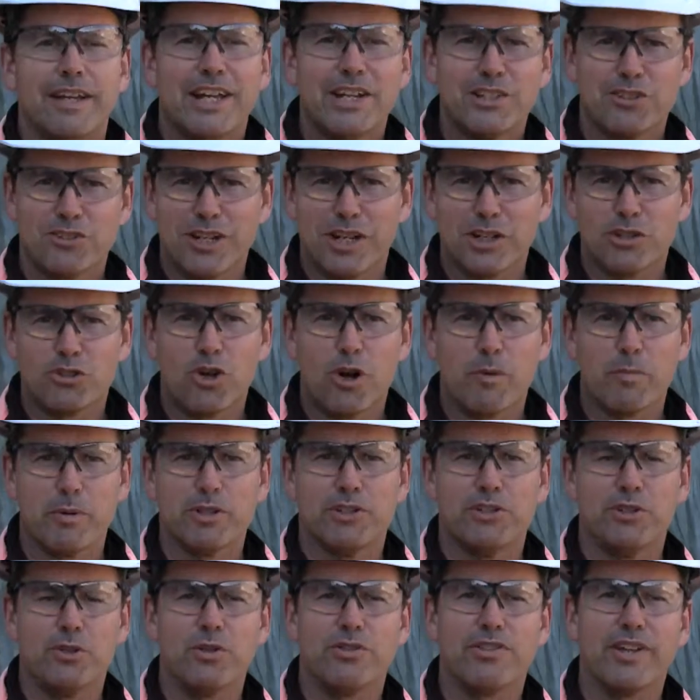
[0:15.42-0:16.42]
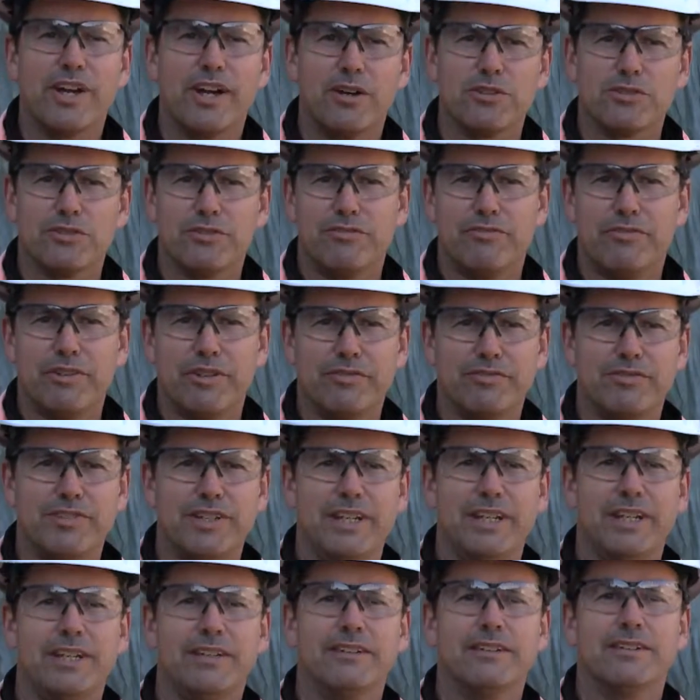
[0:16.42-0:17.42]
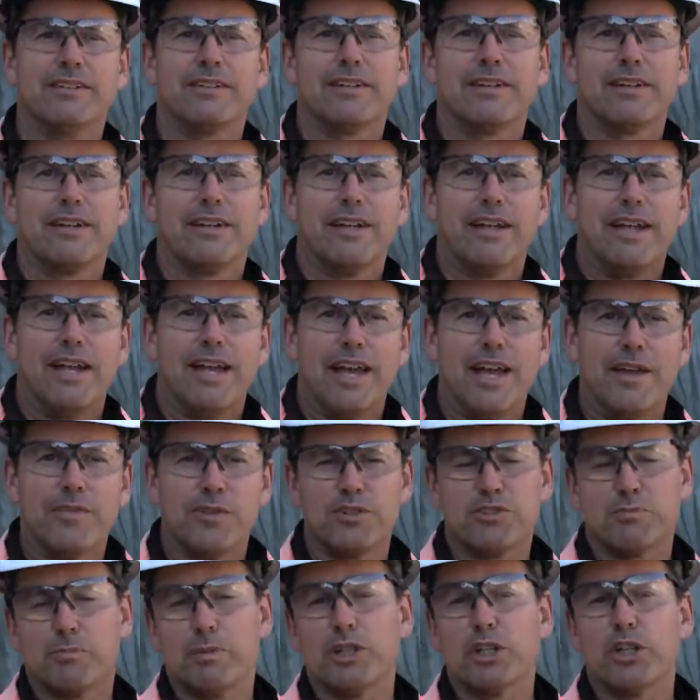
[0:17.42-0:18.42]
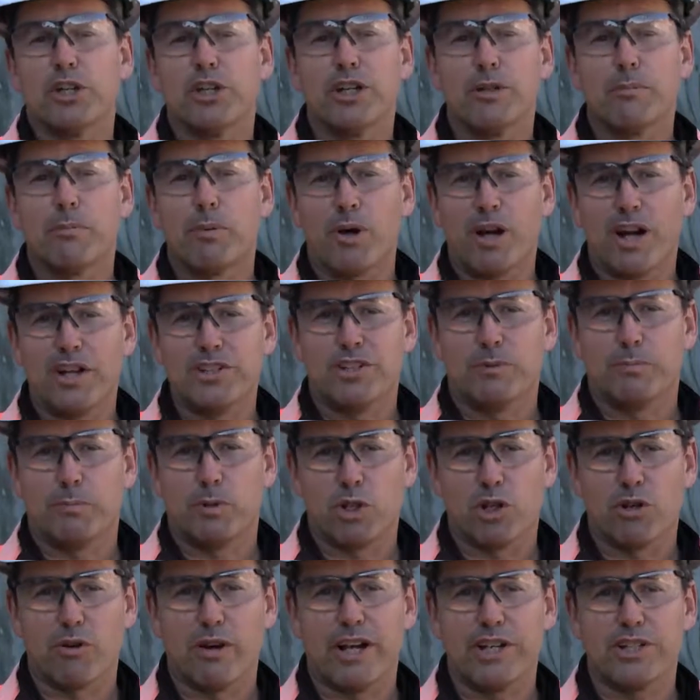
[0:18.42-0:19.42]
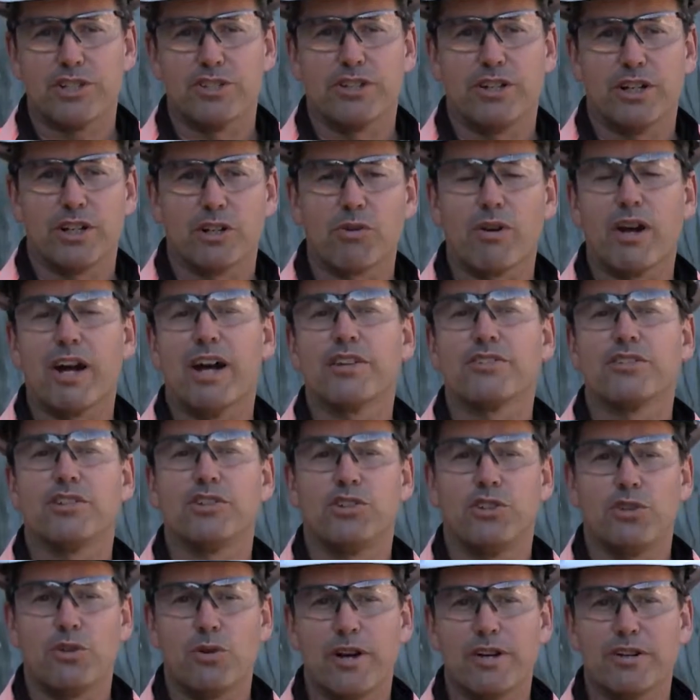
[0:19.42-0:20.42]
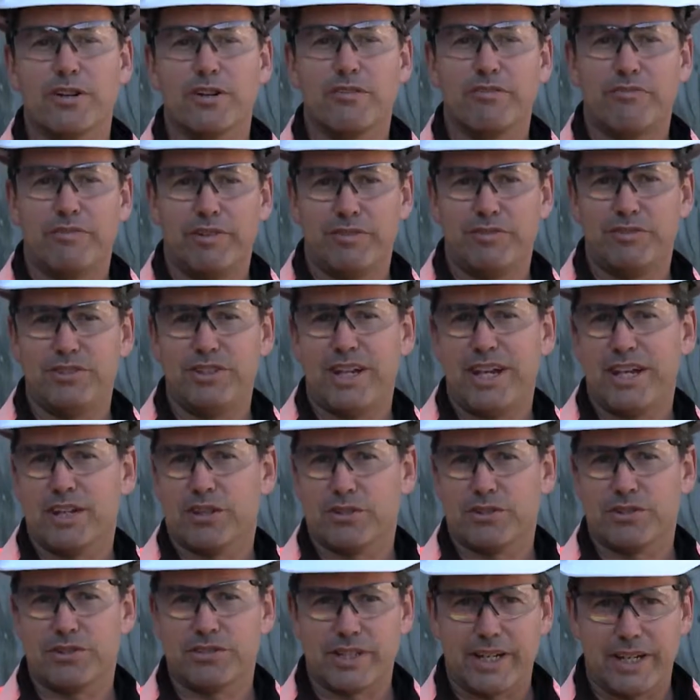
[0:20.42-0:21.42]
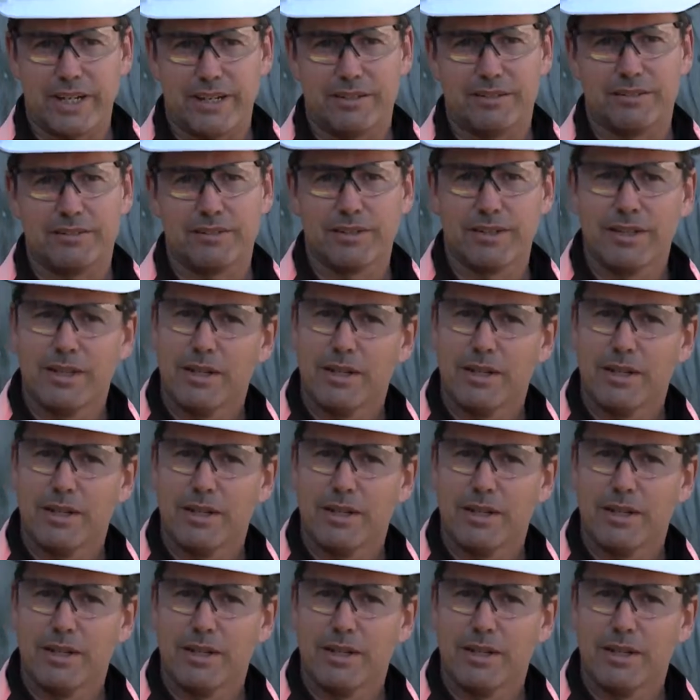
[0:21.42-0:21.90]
It's October two thousand fifteen, and there's been good project progression across a two hundred fifty acre site.